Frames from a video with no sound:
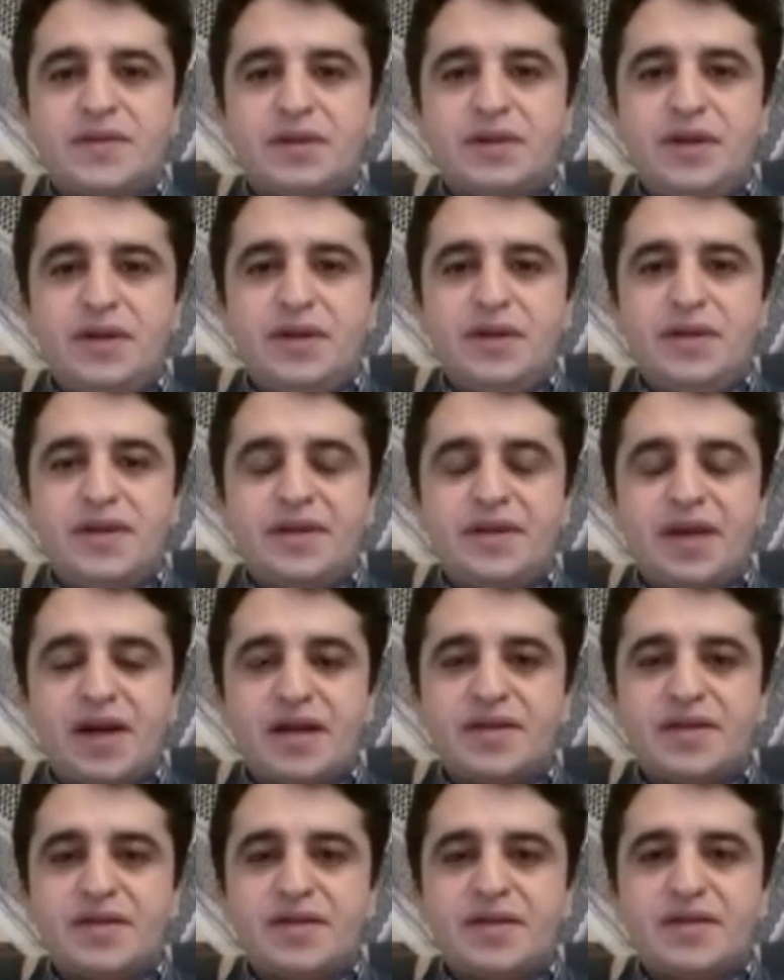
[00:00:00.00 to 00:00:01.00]
clear that
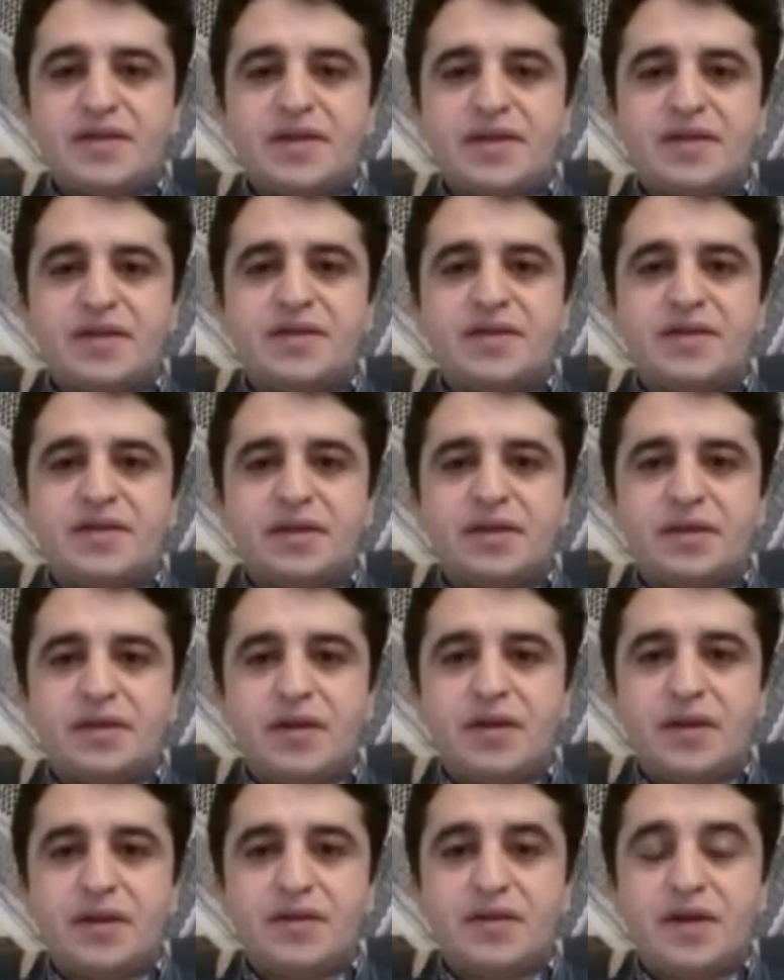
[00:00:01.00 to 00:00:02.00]
ISIS has
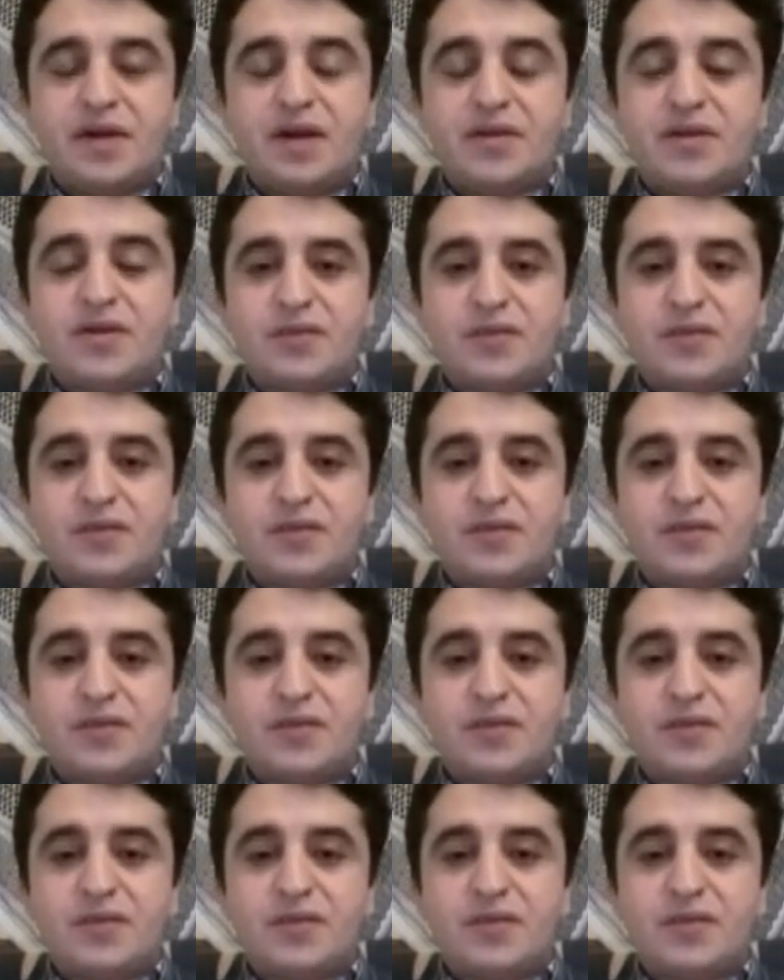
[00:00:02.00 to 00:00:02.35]
gotten out